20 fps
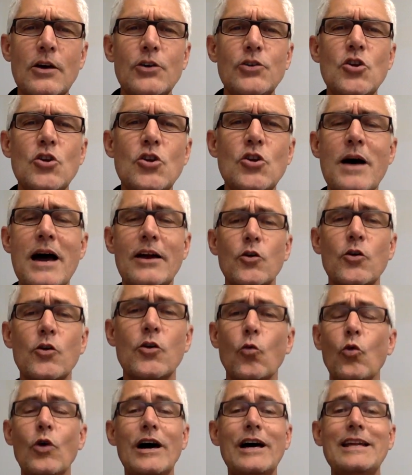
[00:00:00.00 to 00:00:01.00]
no matter
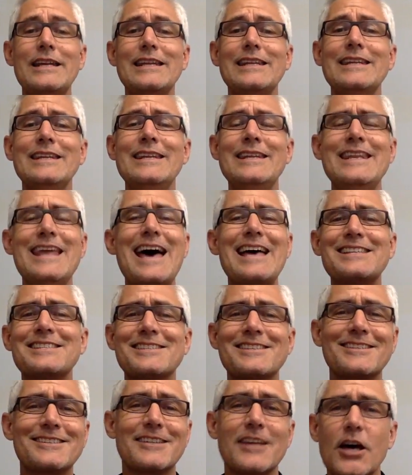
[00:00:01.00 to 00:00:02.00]
what
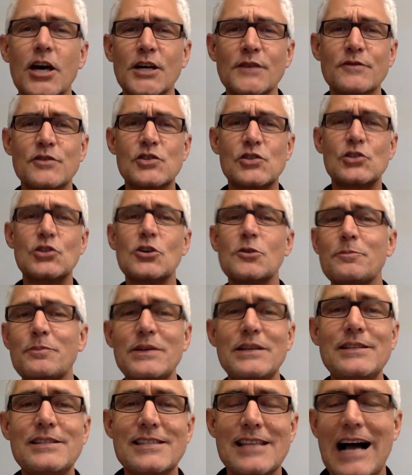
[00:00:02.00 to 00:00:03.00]
nest of
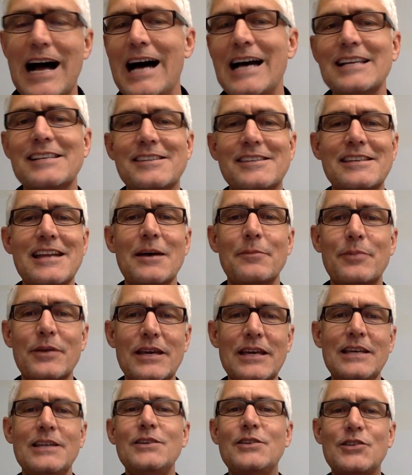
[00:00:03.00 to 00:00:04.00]
serpents I step
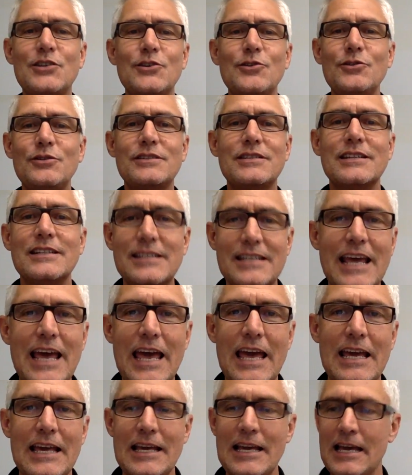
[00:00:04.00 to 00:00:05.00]
into
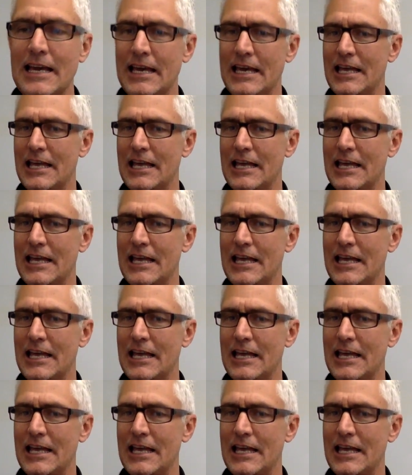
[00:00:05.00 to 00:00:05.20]
today,